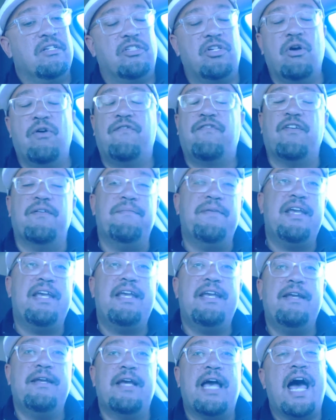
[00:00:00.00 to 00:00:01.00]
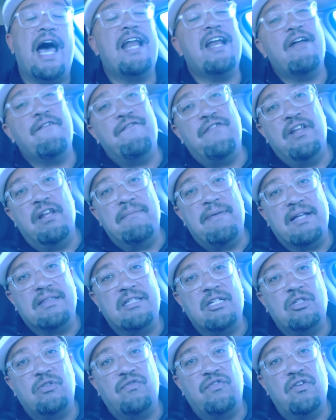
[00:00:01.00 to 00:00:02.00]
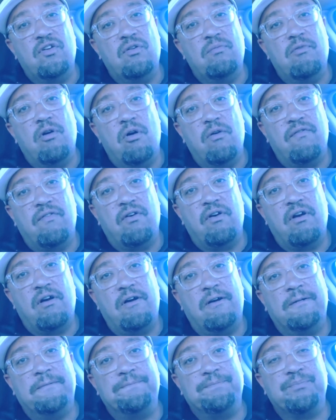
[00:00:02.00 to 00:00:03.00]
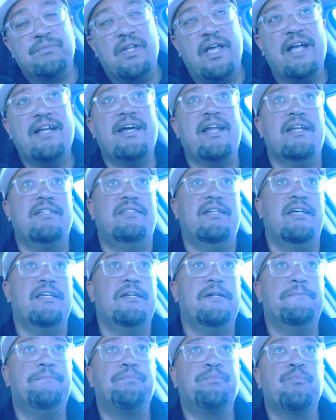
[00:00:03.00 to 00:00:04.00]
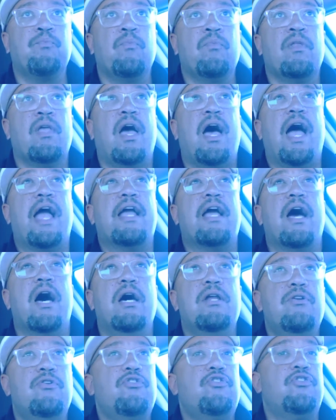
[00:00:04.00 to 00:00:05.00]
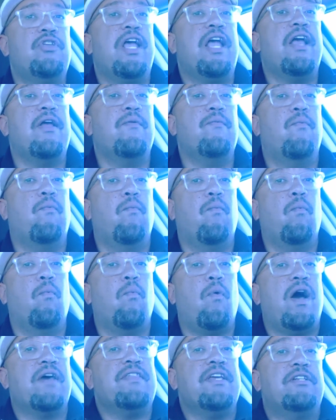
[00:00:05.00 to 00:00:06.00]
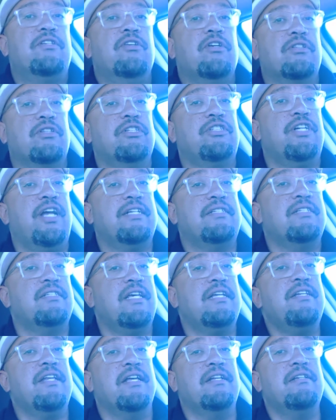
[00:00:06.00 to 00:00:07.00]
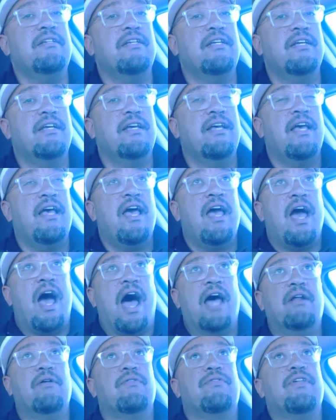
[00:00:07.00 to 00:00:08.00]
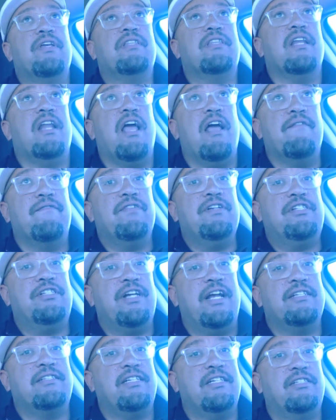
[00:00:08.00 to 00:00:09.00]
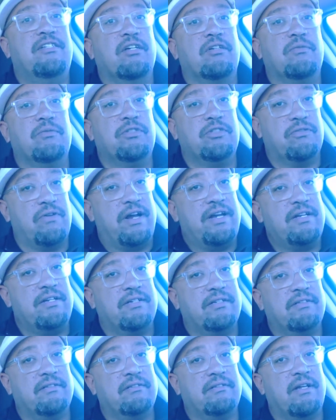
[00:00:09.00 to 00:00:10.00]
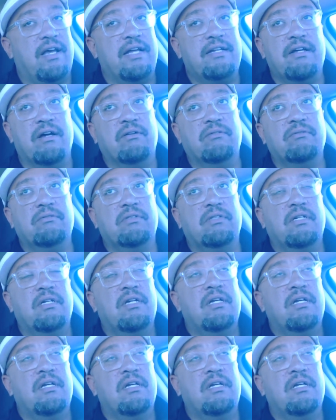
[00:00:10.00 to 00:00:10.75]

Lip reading: So for me, how did I feel about this film overall? I got to tell you, I understand why they took the chances they did. I don't think that every chance they took was great. I don't.